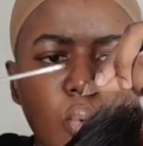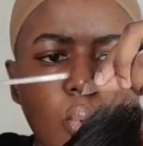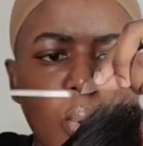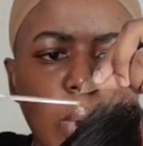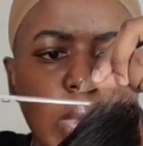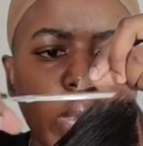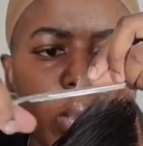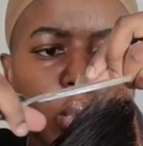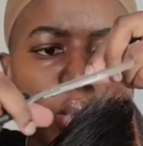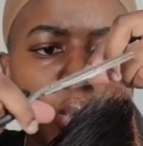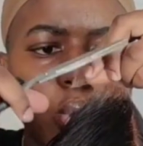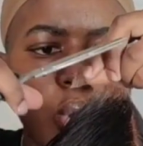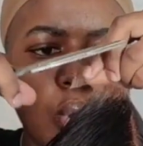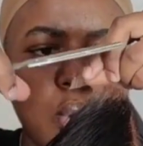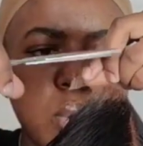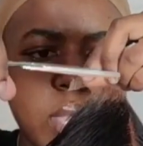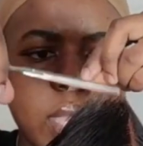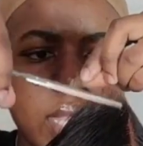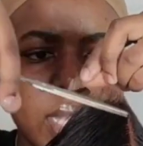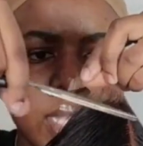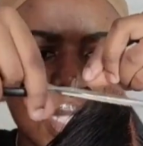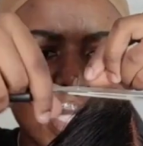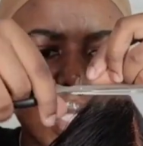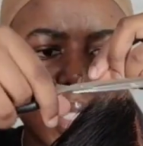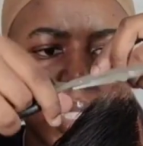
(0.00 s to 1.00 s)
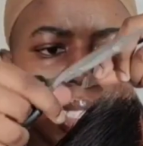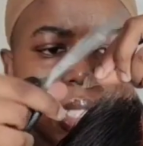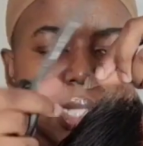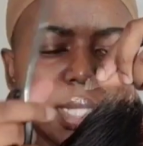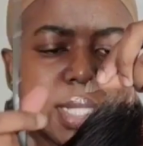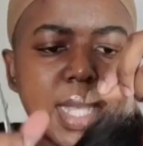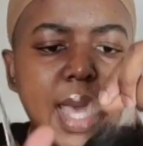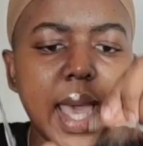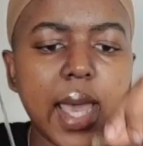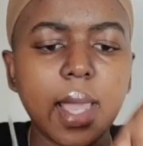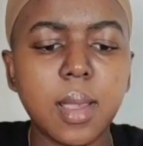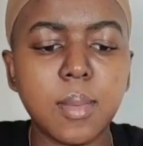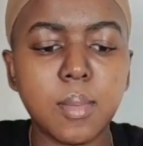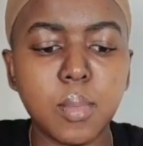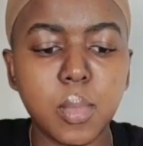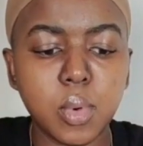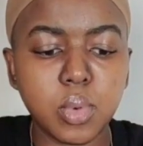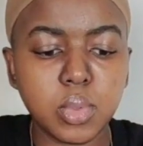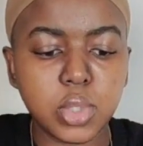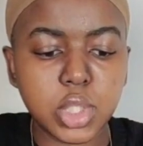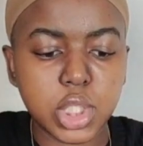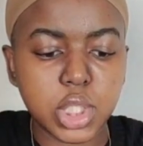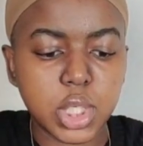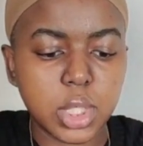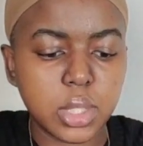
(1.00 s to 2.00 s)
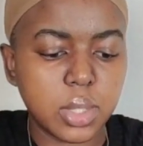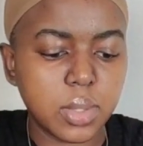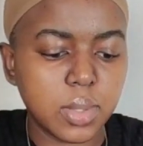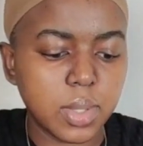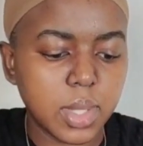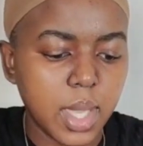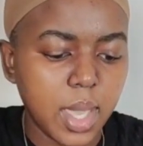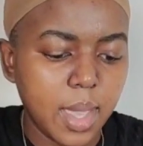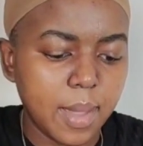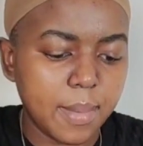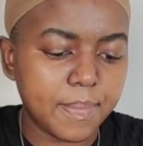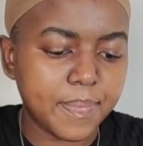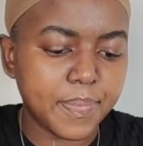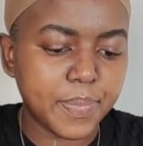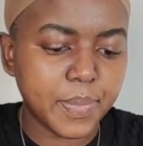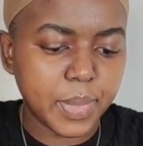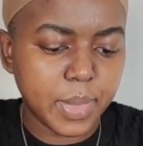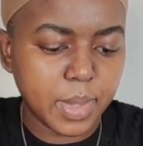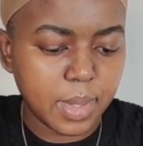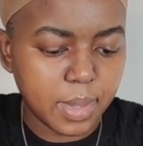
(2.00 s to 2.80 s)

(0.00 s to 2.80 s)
You want to go in a zigzag motion. Okay.